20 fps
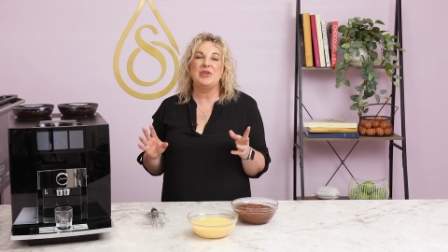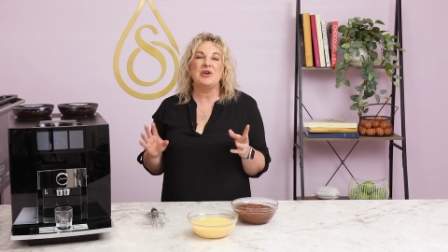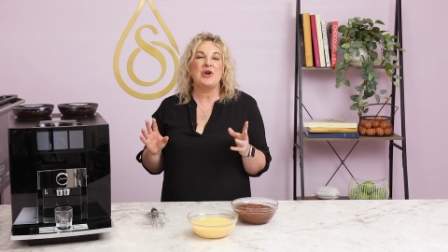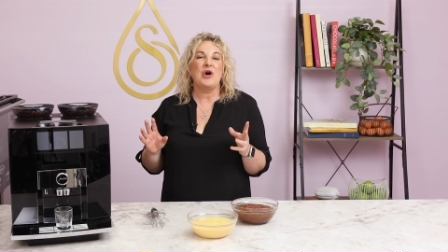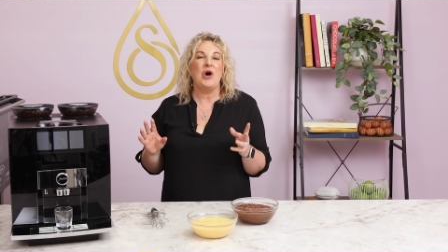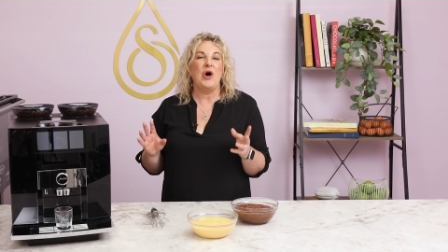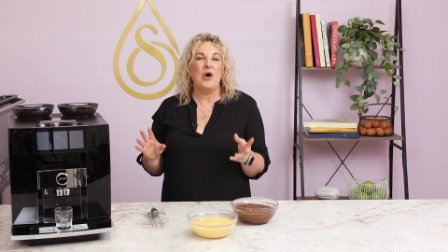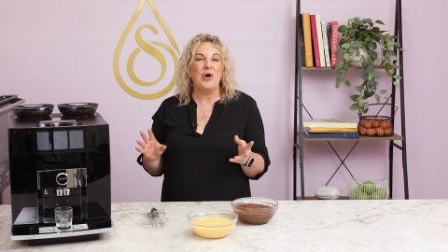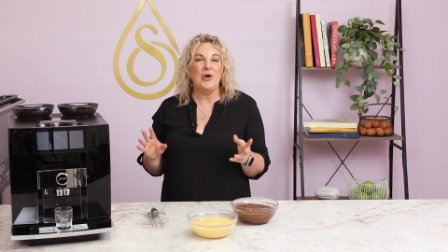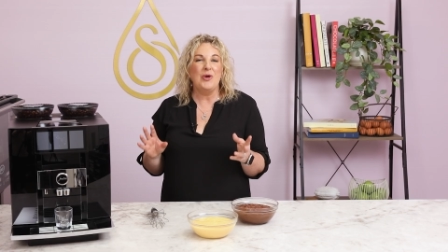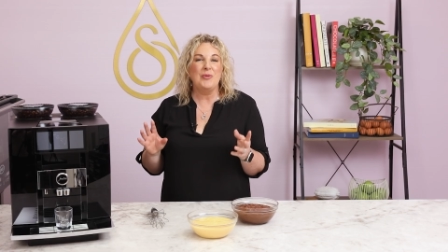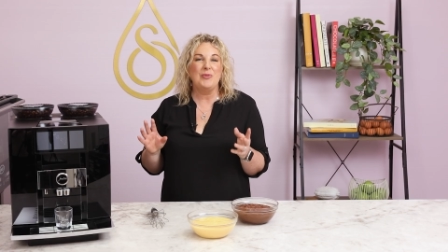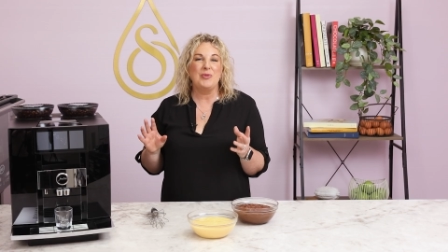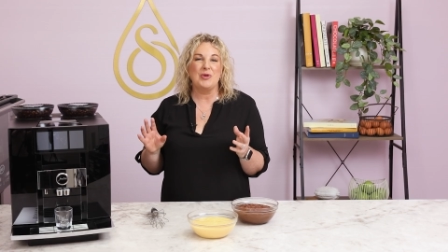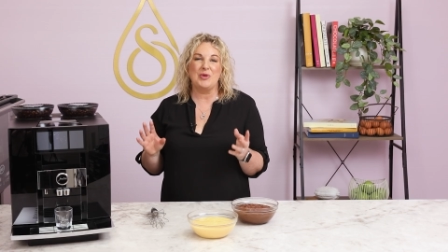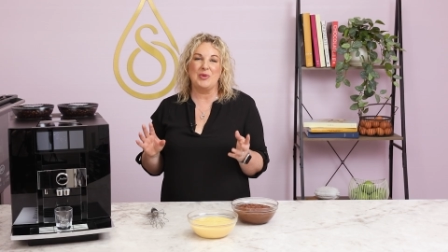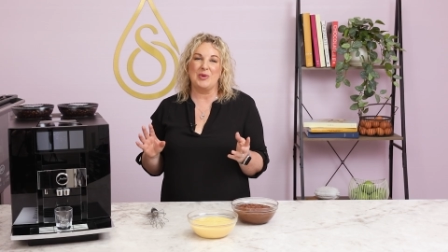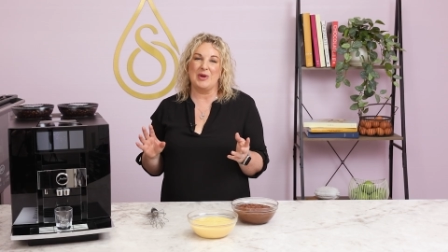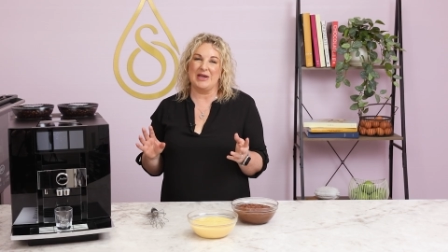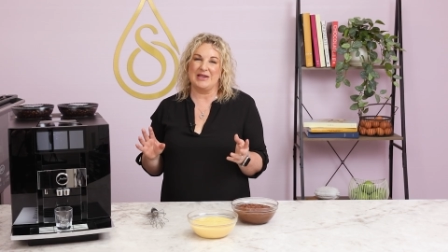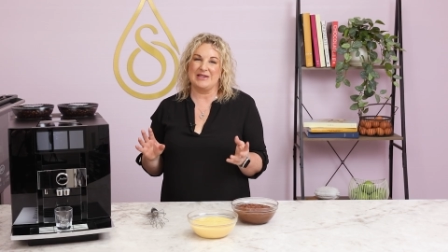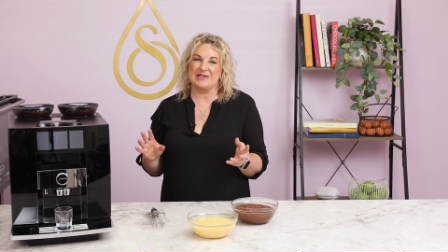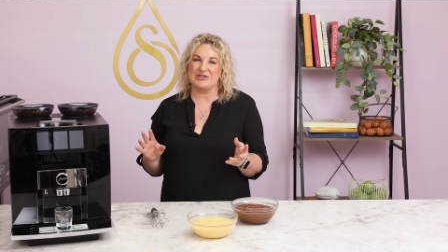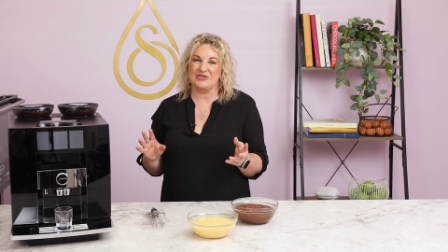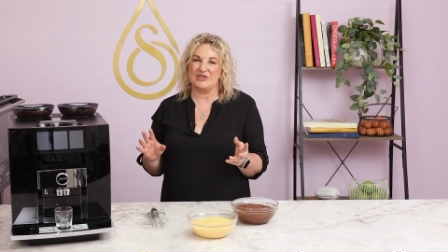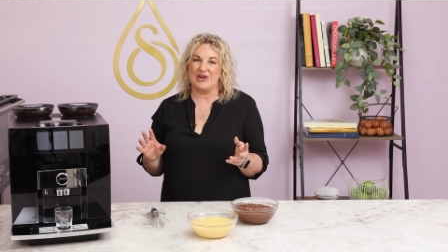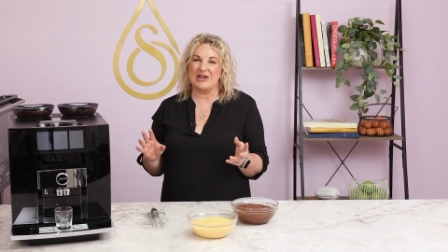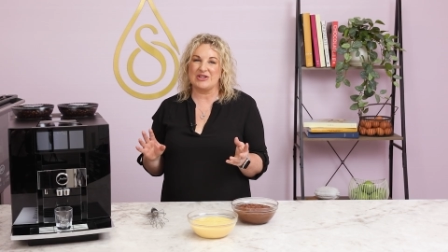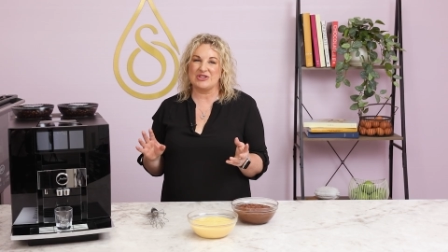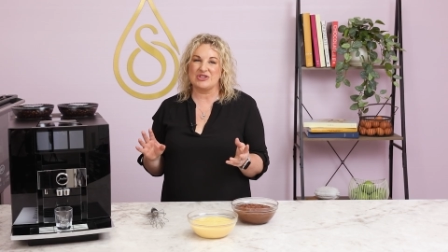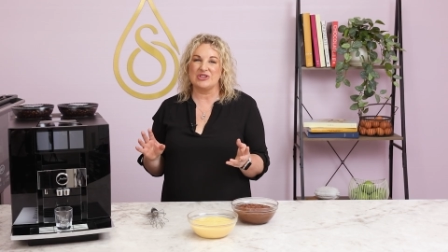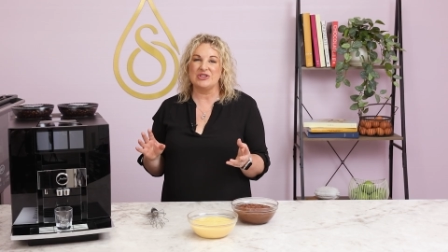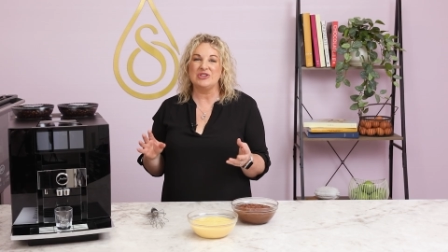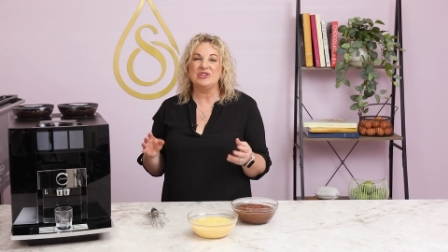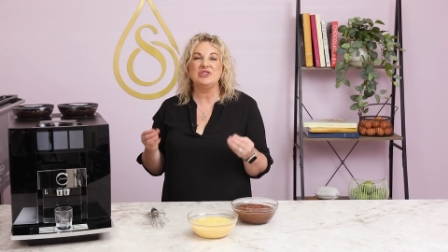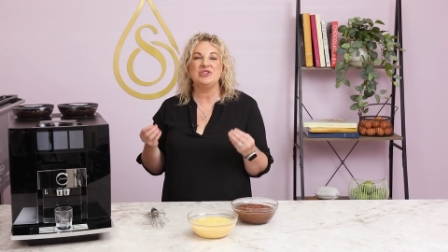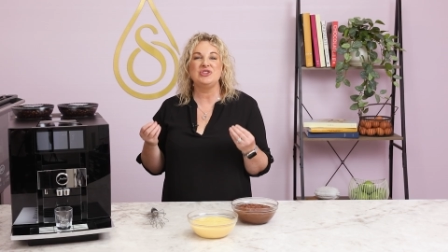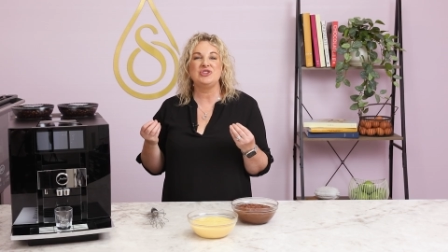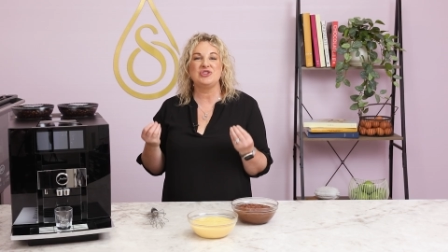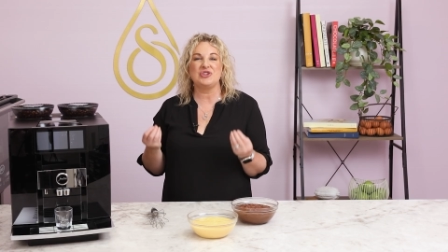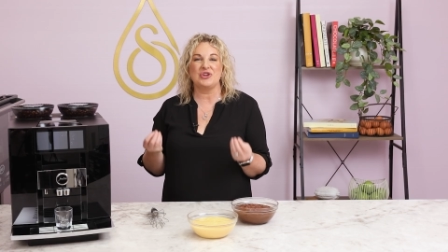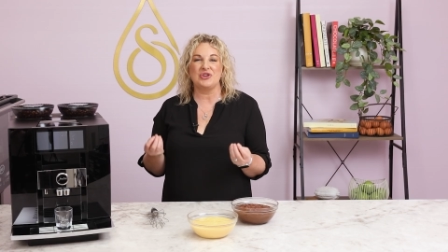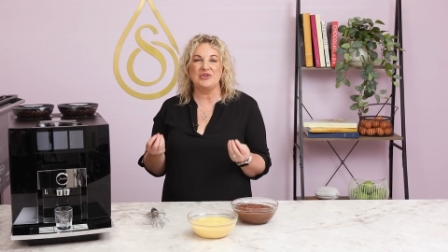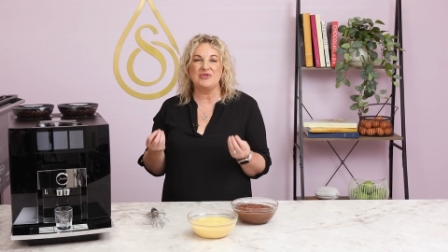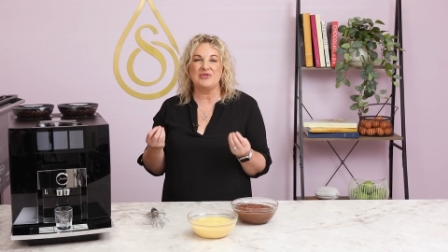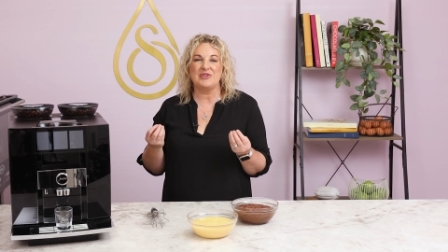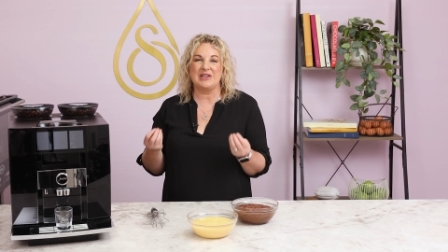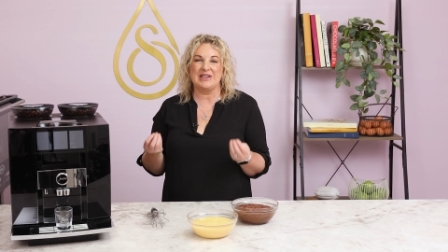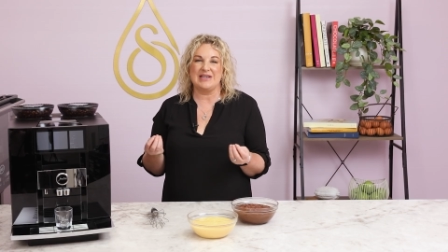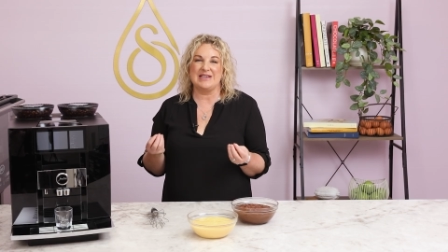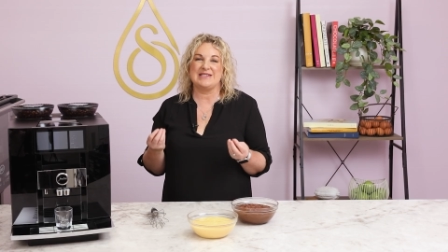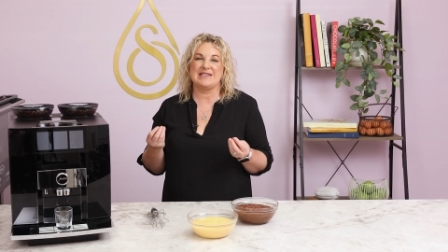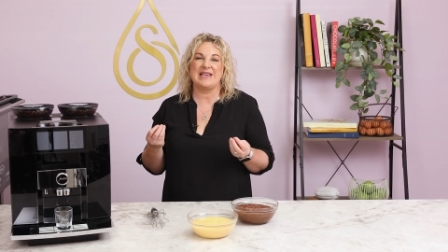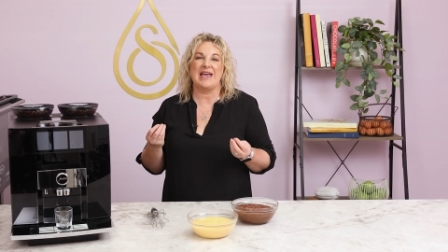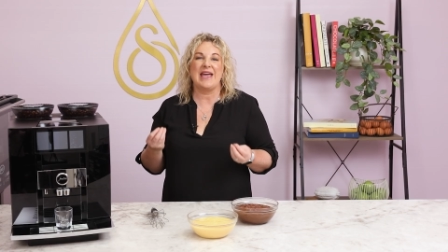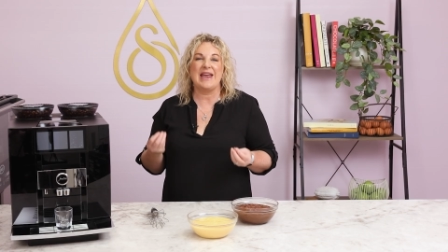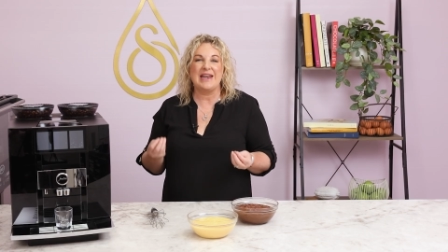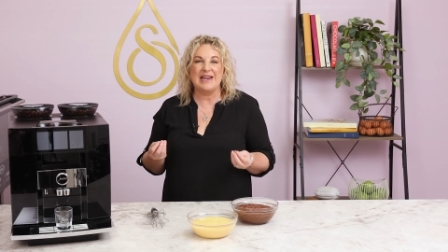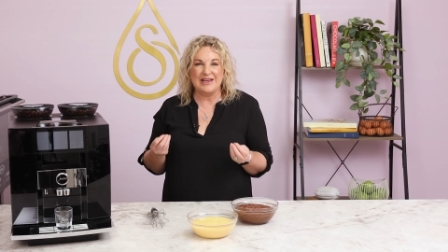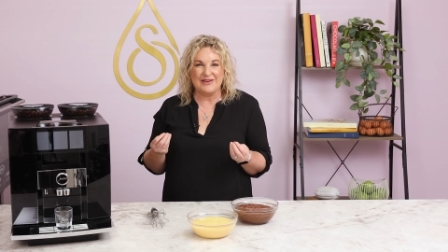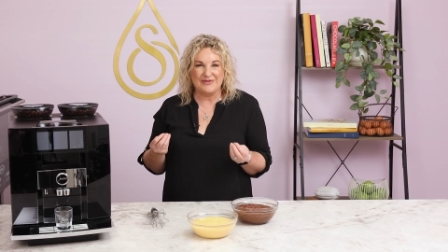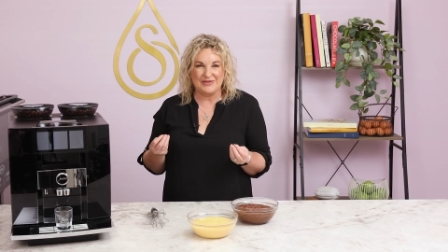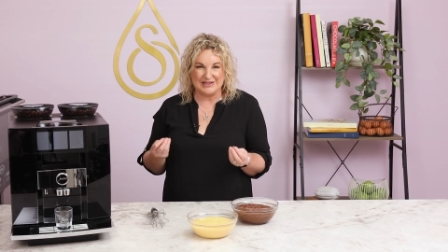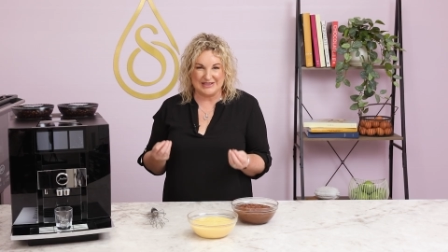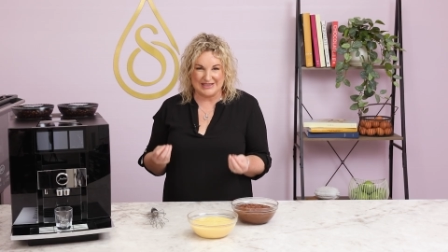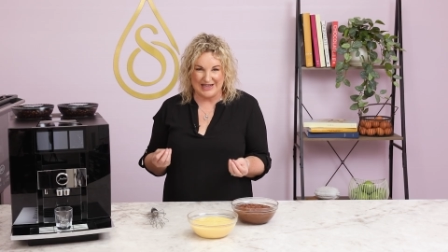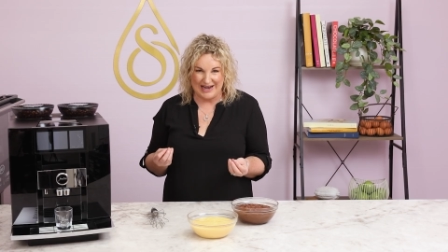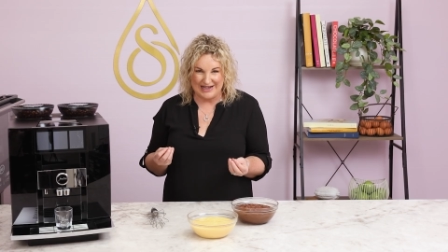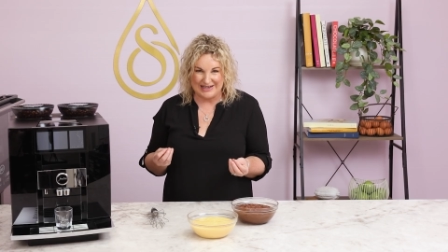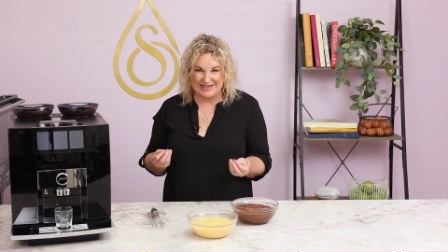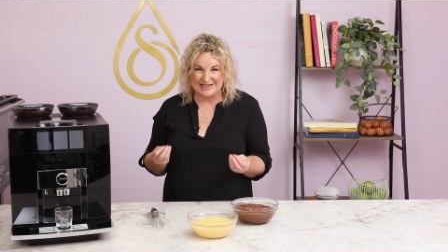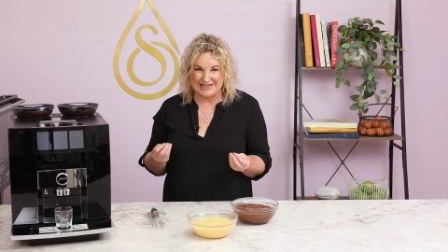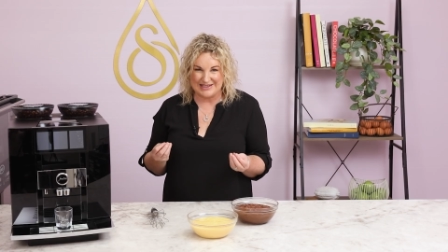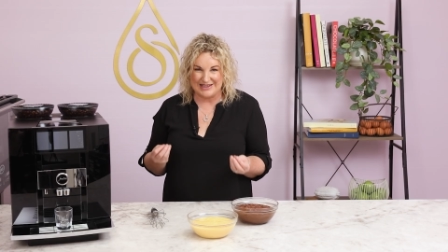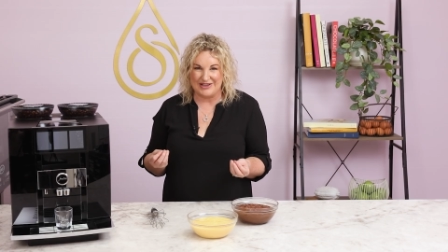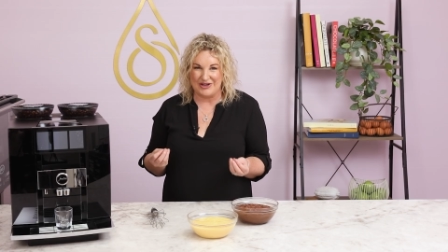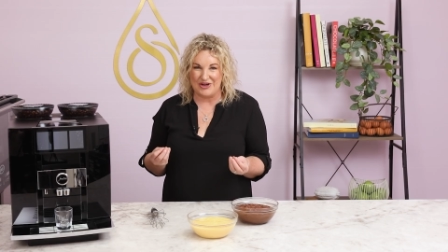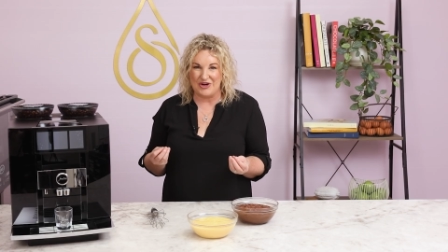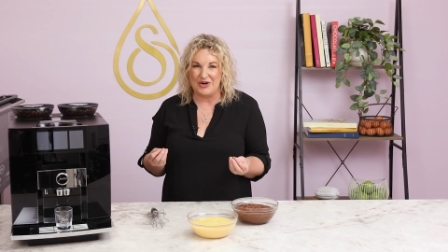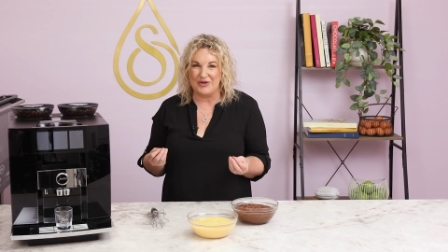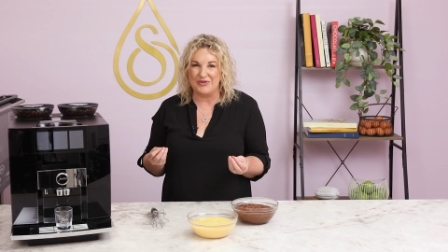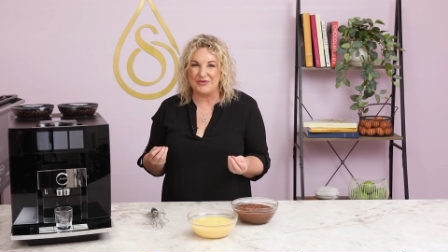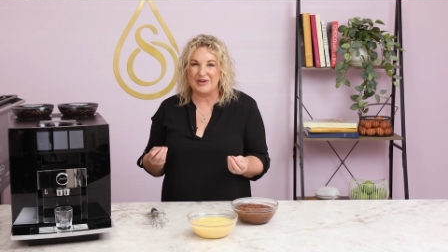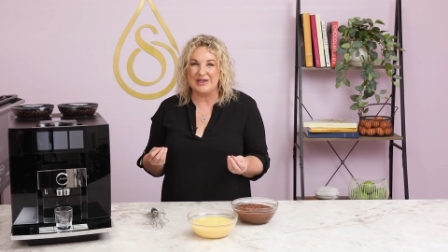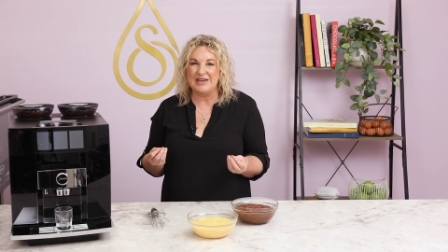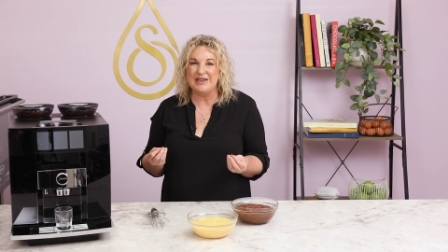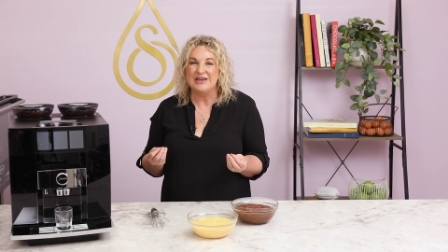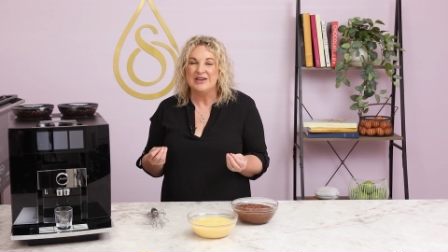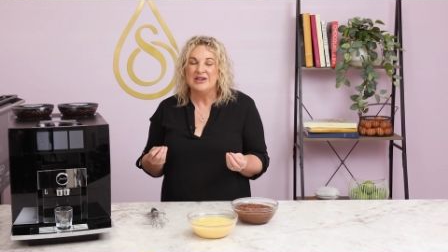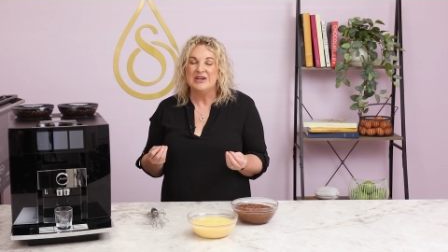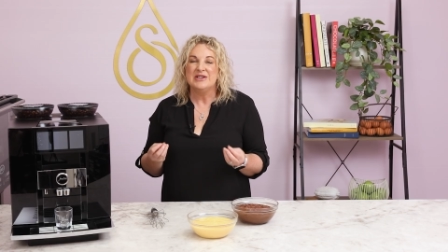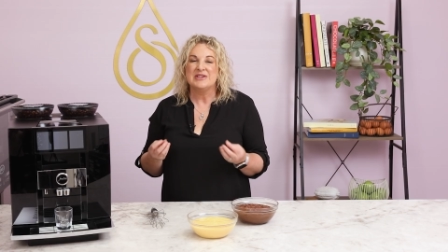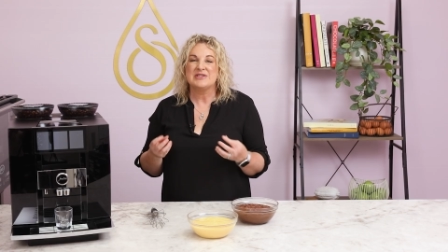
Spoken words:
the cold brew extraction, you don't release any of the tannins in the coffee,